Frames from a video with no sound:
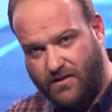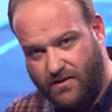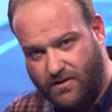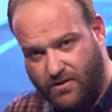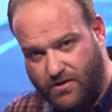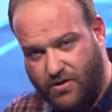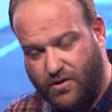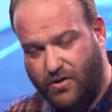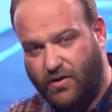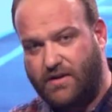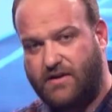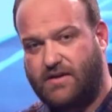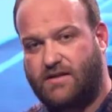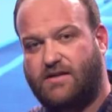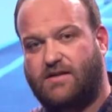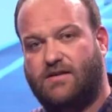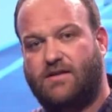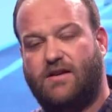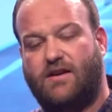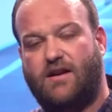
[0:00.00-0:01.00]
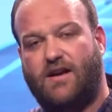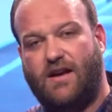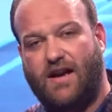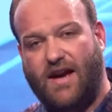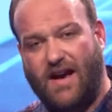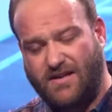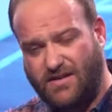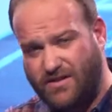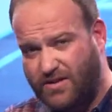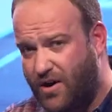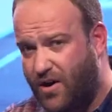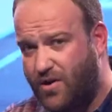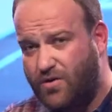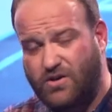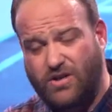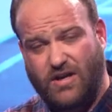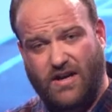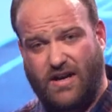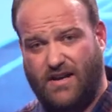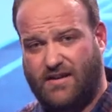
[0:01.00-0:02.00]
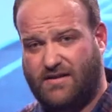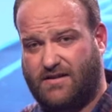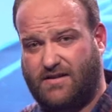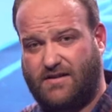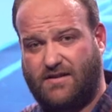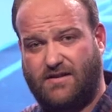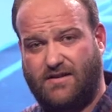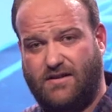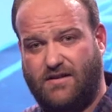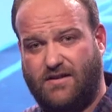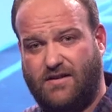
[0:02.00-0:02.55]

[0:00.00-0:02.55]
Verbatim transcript: choice, has no chance.